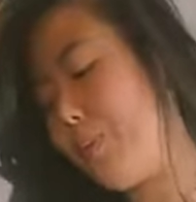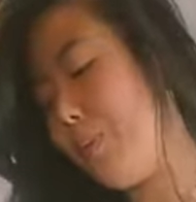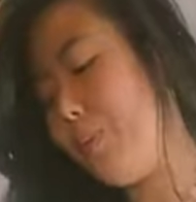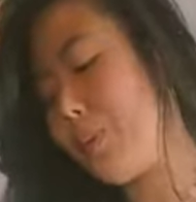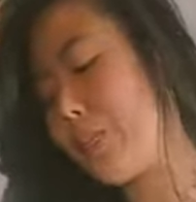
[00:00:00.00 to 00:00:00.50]

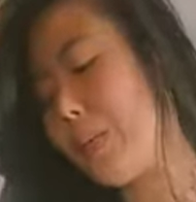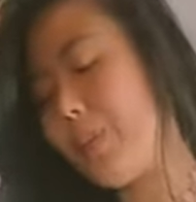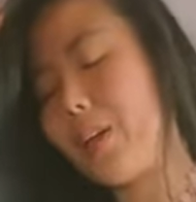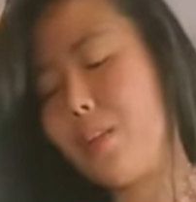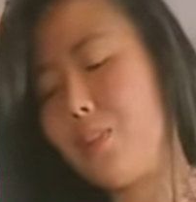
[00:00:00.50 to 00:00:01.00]
people,
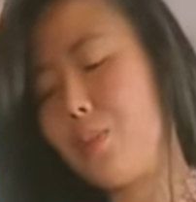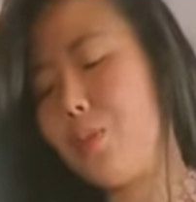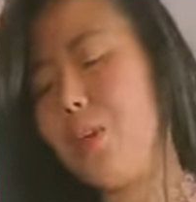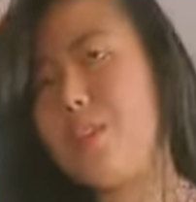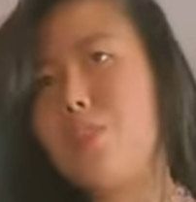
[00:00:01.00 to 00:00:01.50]
stepping
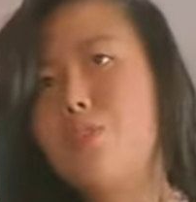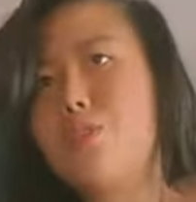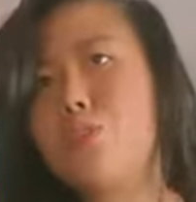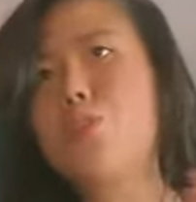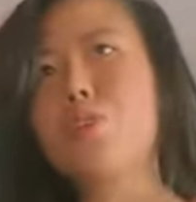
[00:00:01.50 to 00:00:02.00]
into his
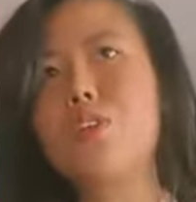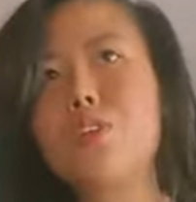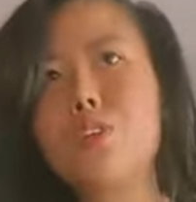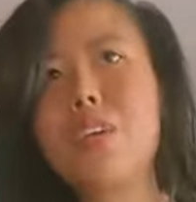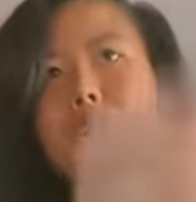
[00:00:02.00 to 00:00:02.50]
true
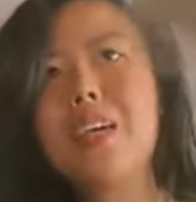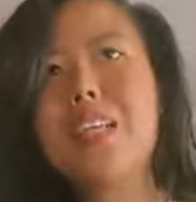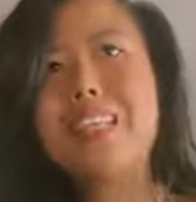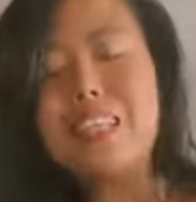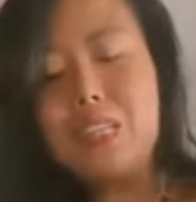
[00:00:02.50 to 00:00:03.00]
earth
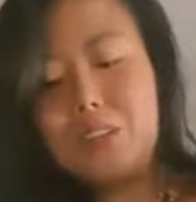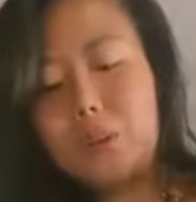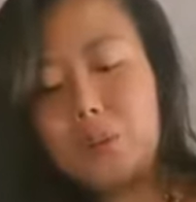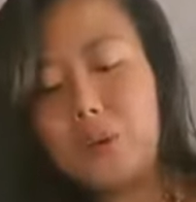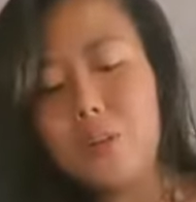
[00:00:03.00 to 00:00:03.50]
leader
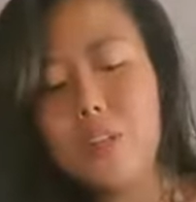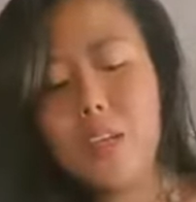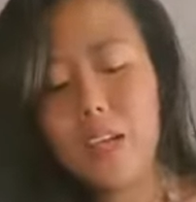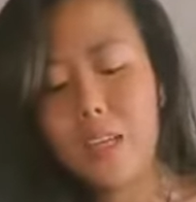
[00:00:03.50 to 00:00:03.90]
role,